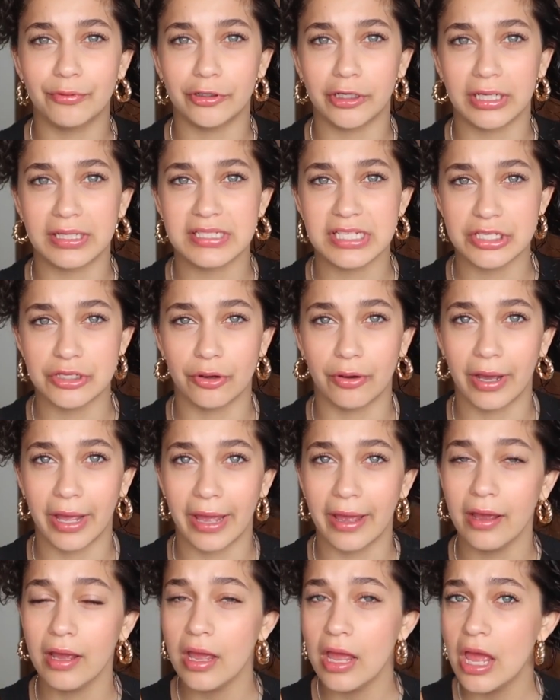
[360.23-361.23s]
of product in your
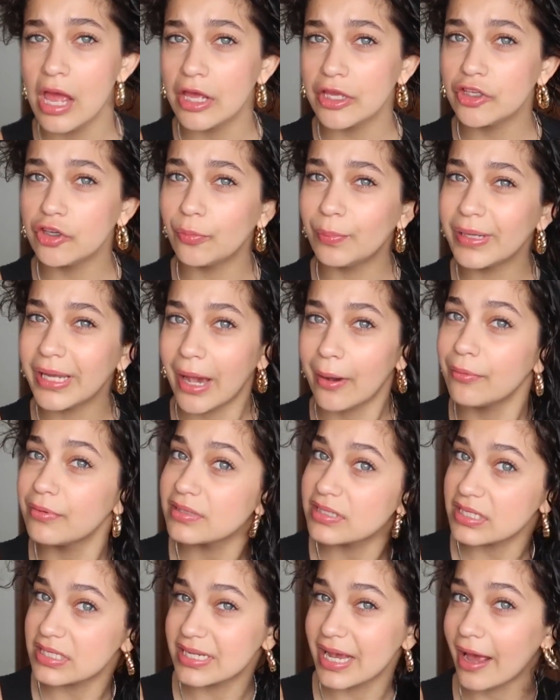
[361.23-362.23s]
hair, you'll be
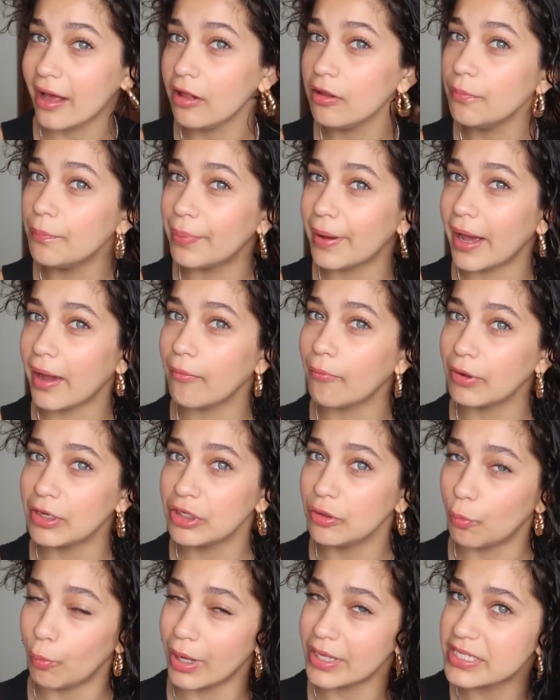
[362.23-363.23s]
able to tell by
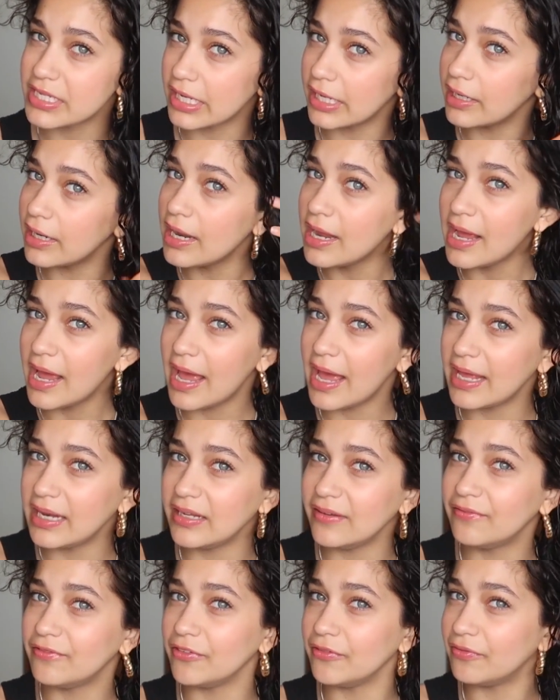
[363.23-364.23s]
when you wet it.
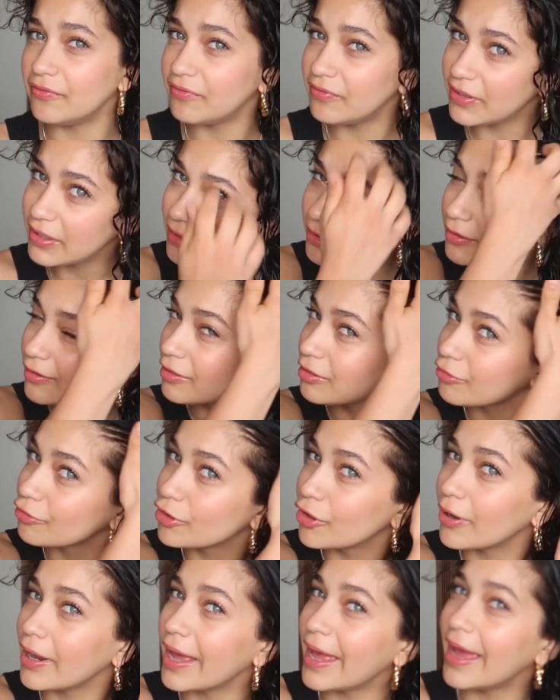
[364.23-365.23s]
And if you feel
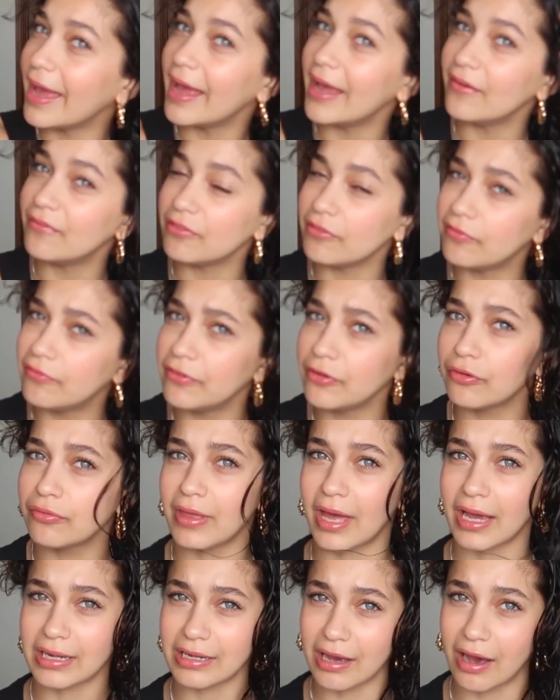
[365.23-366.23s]
through your hair, if you feel
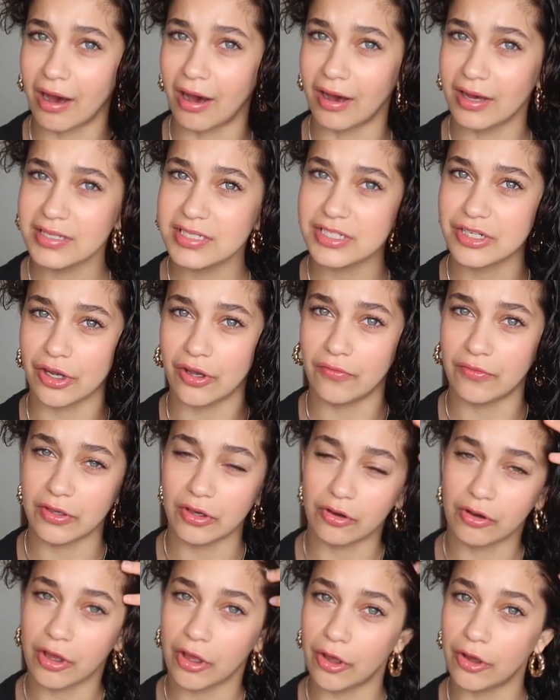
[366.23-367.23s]
that cast over
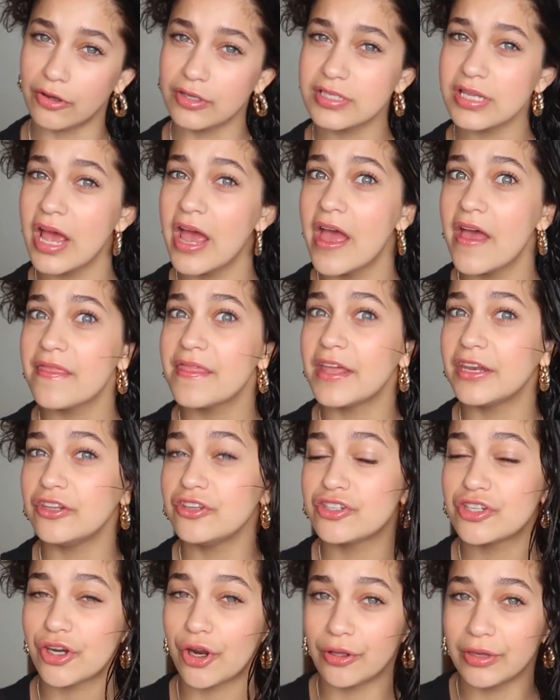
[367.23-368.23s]
your curls, then
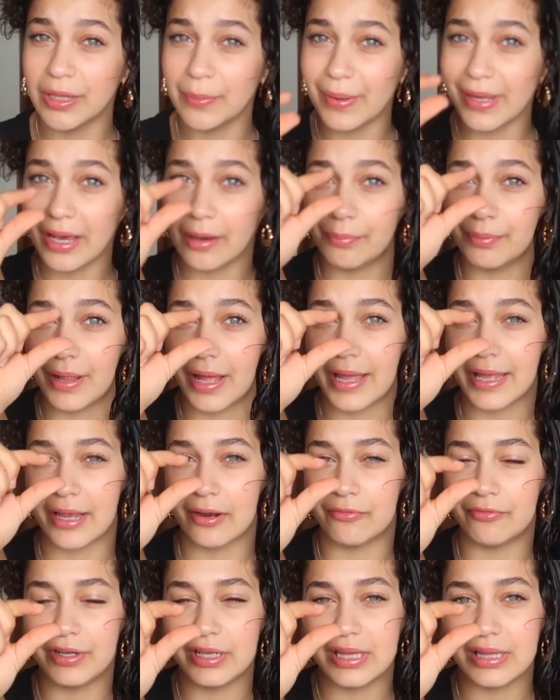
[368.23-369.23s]
you should only be applying
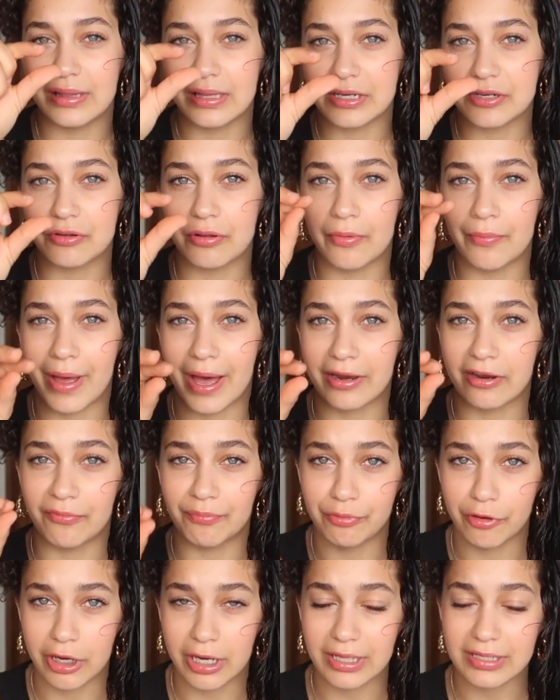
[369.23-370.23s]
a really little amount
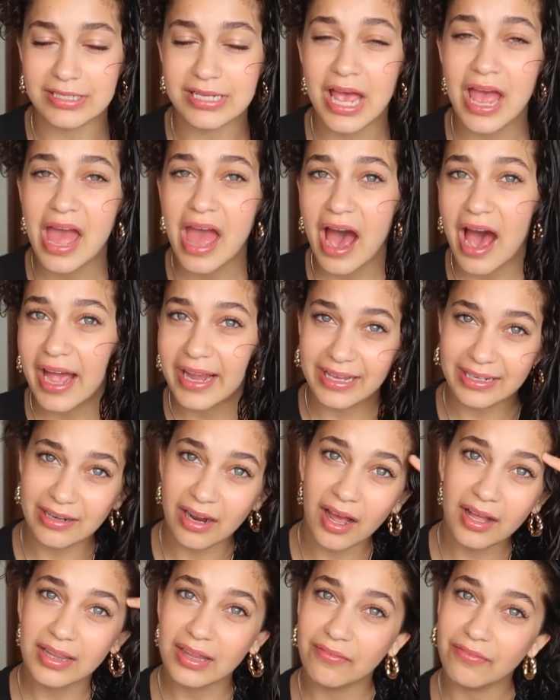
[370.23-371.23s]
of product. I
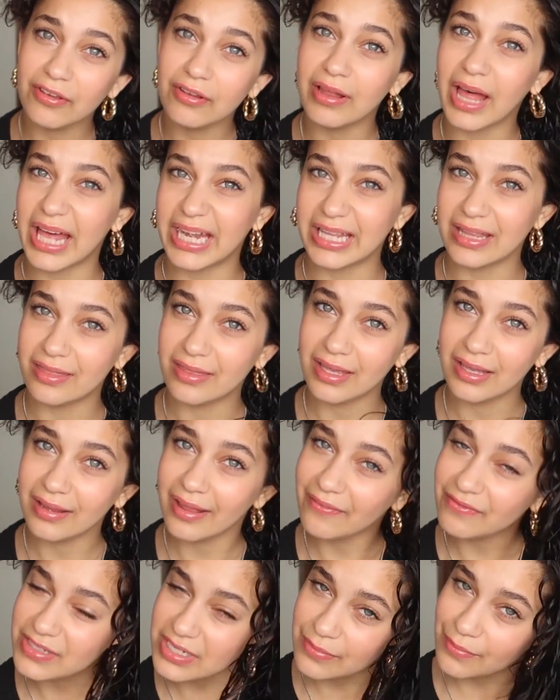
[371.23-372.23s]
can hardly feel anything
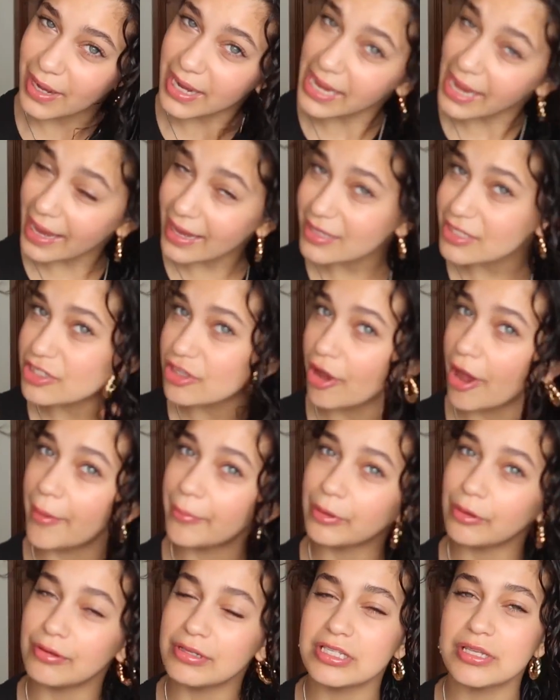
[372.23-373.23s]
left in my hair, so
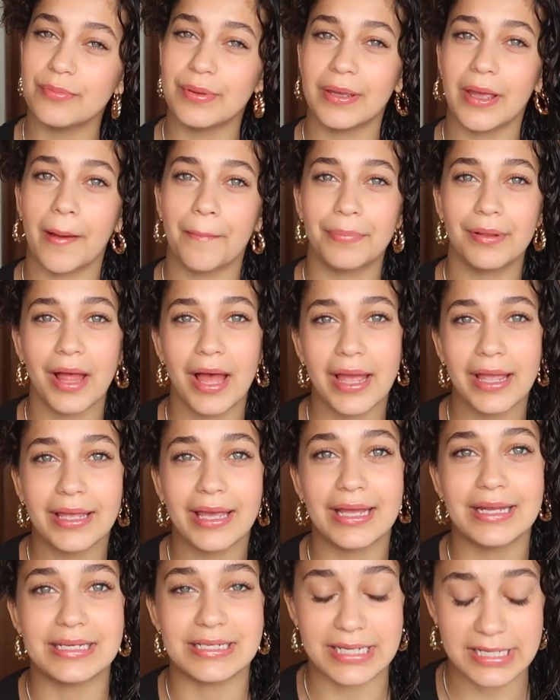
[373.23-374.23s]
I'm going to be
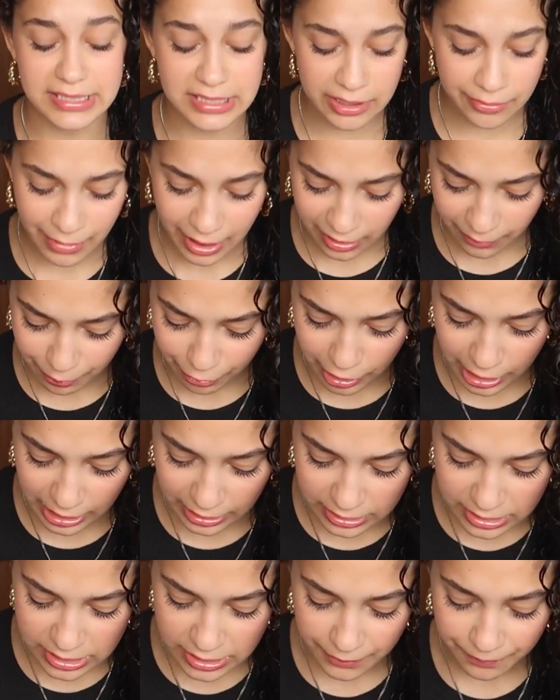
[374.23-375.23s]
applying a decent amount of
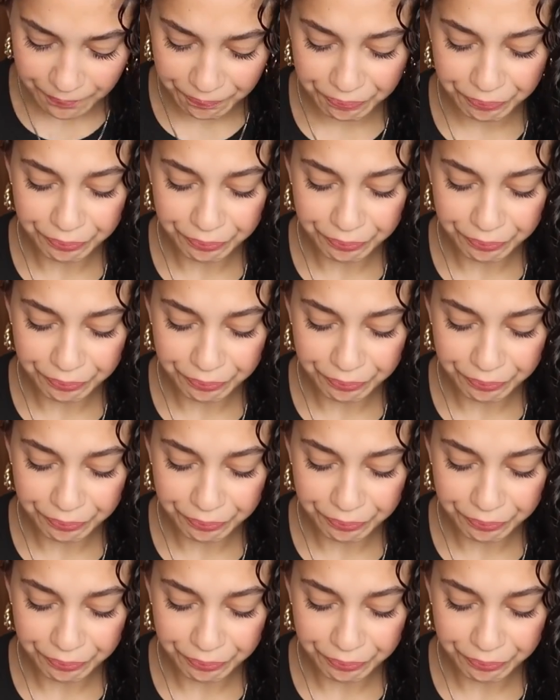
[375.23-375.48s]
product.